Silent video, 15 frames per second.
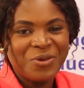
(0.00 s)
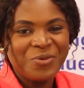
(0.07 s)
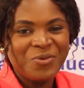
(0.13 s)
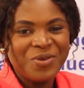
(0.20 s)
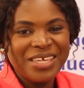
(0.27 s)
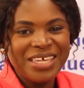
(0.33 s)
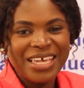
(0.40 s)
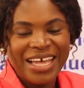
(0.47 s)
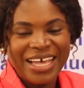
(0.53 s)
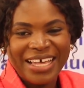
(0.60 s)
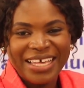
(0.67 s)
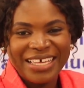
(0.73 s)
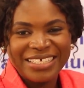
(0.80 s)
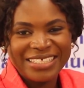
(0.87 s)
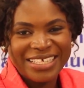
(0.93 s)
We
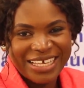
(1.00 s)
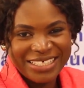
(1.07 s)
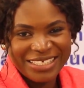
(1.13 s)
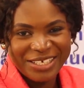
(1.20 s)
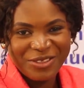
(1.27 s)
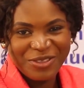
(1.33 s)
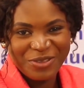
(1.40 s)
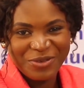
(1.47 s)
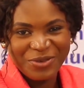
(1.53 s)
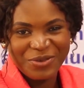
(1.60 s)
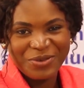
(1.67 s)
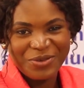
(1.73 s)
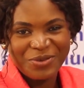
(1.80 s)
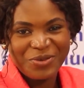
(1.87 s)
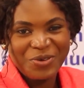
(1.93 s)
are excited
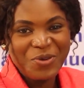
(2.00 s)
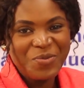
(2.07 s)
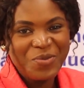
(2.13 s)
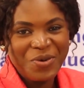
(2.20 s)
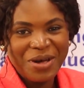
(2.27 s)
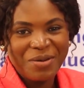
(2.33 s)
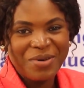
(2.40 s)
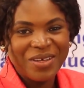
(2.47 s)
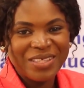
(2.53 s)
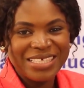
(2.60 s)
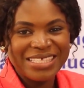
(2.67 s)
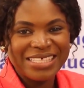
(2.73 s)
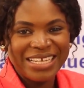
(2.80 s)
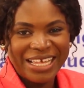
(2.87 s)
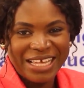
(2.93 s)
to know more about
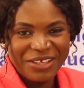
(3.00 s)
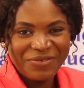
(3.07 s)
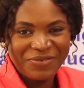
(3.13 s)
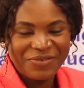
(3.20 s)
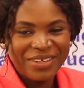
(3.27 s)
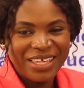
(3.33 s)
his life